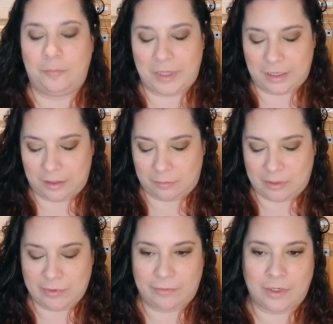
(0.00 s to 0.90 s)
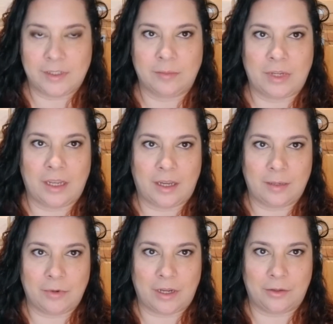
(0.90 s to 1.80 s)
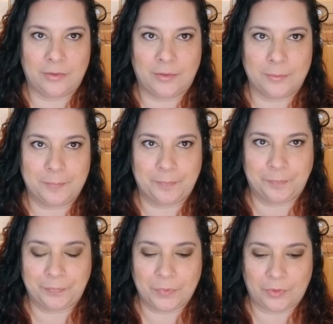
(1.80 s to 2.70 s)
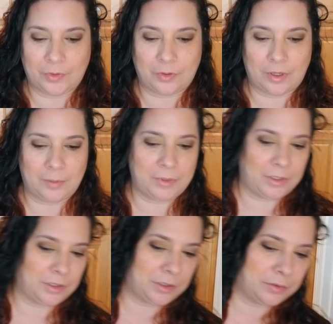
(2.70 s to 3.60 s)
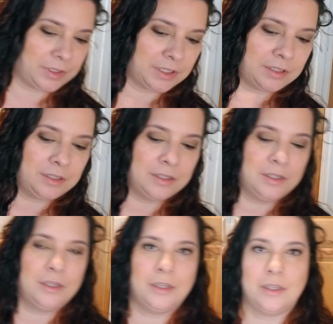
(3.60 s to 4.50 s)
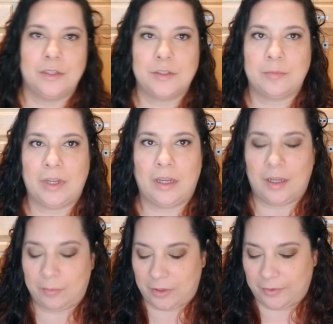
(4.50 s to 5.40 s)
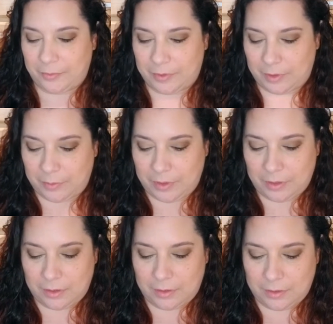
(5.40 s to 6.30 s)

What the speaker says: palette away before I did my eyebrows. So I'm gonna go in and do my eyebrows really quick.